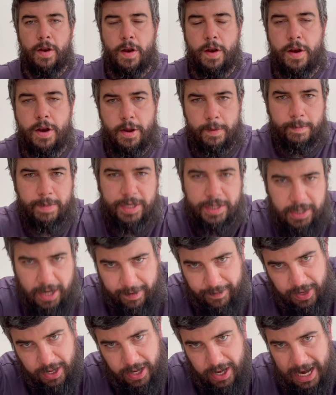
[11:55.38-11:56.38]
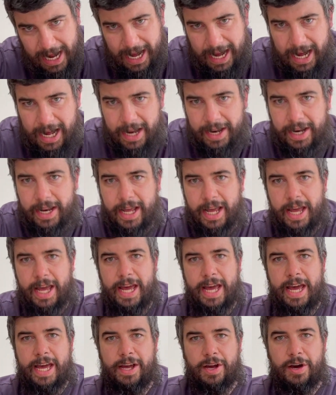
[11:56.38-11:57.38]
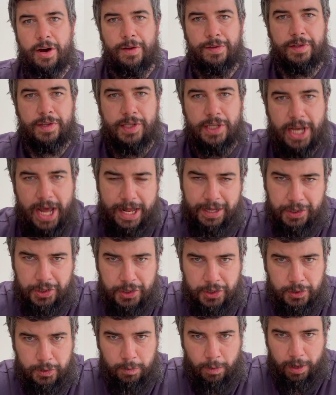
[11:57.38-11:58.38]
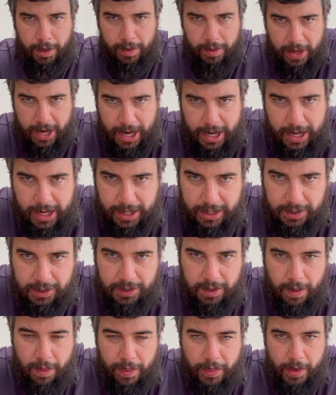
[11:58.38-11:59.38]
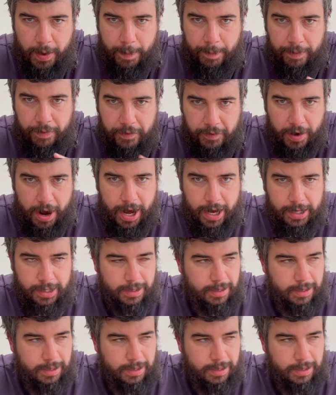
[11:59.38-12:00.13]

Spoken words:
Number 7, and a contentious one at that, is the price.